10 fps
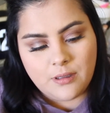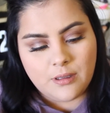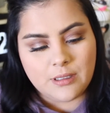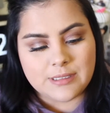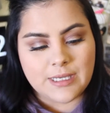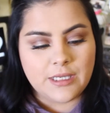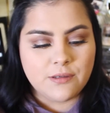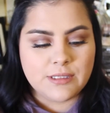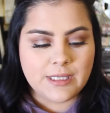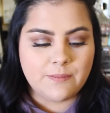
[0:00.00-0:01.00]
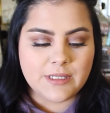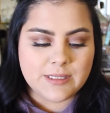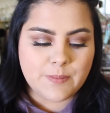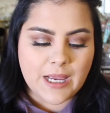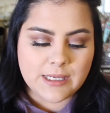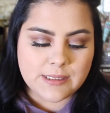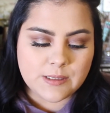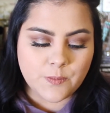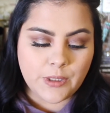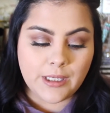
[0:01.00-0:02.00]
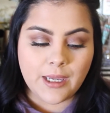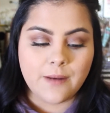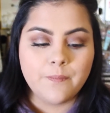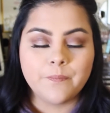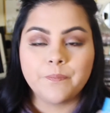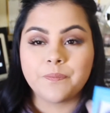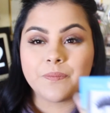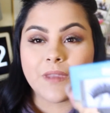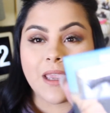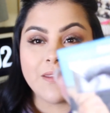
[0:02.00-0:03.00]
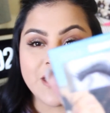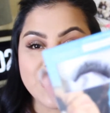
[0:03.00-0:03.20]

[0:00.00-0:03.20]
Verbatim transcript: because I used them this past weekend, and they